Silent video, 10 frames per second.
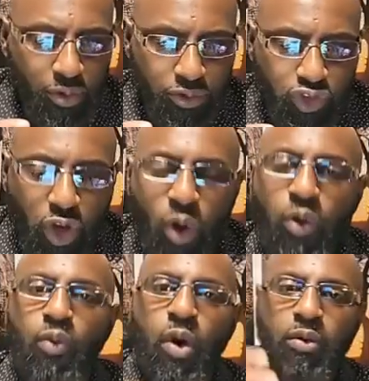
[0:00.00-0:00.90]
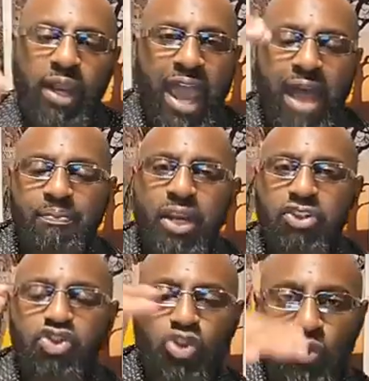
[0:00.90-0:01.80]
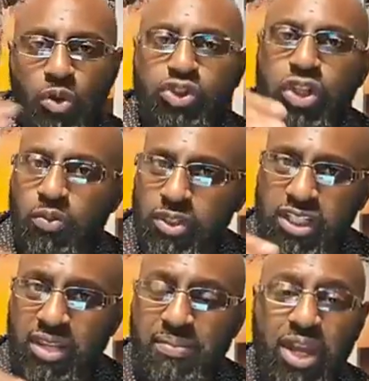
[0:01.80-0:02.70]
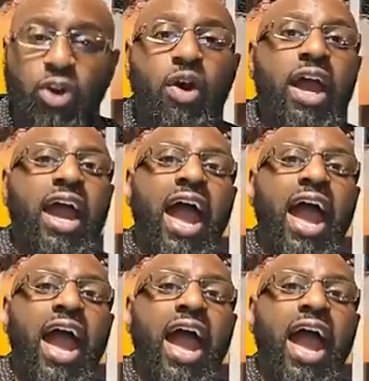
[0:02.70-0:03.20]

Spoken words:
So what would happen is Jerusalem was in the middle.